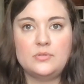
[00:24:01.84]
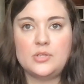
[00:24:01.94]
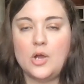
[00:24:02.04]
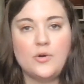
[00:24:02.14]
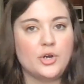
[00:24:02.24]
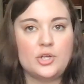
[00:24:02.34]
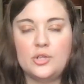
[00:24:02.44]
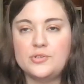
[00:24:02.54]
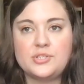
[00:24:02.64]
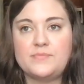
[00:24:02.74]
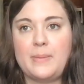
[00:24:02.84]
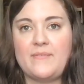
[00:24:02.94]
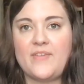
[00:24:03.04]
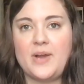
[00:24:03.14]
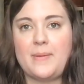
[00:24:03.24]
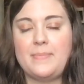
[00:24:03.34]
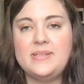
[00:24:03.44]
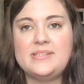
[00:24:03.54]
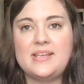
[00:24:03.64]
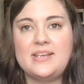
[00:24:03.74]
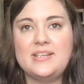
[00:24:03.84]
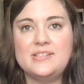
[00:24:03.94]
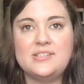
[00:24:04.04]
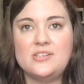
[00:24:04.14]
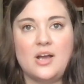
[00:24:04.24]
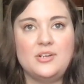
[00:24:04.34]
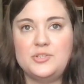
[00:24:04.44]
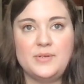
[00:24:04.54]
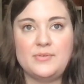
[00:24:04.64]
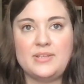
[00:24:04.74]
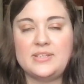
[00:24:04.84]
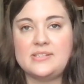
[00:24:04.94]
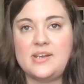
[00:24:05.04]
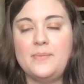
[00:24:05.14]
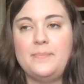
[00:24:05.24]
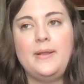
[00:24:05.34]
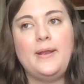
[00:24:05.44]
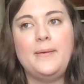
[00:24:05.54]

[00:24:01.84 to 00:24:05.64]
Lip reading: owner closed Fire Poppies and is doing great things now. But,